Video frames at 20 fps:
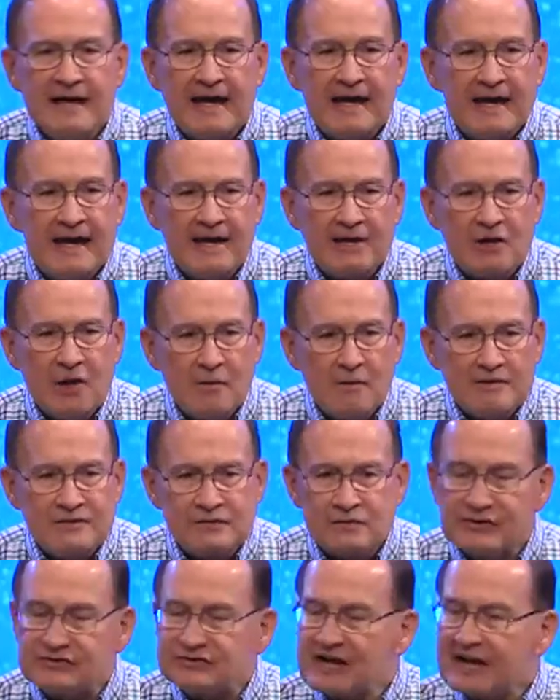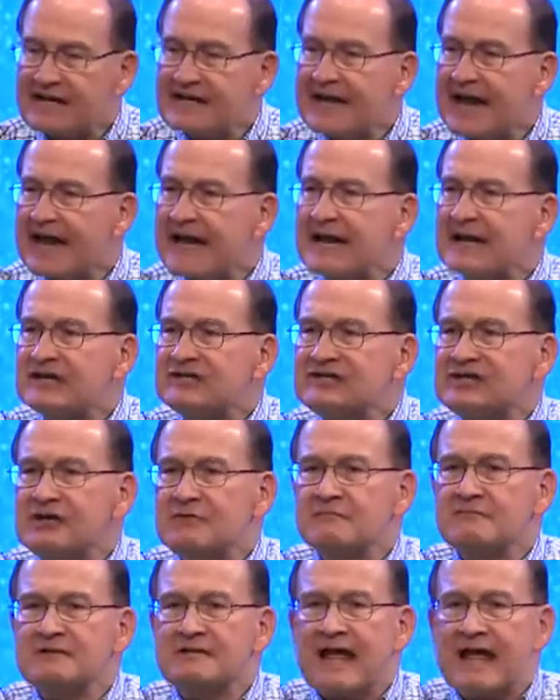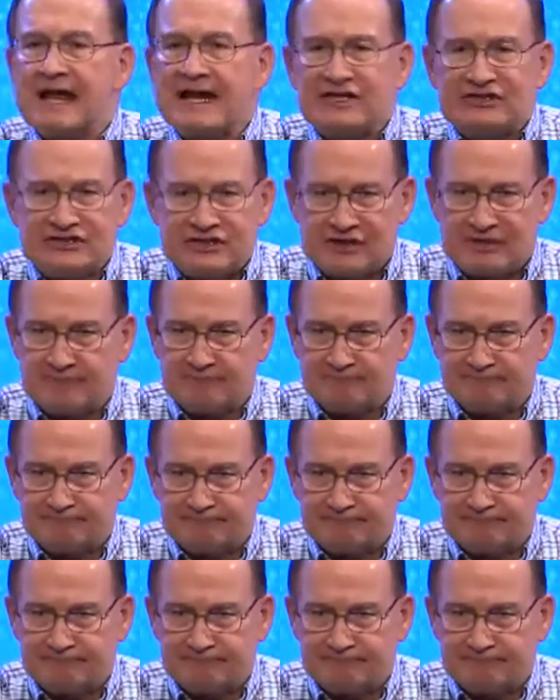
and I go into a gigantic gymnasium.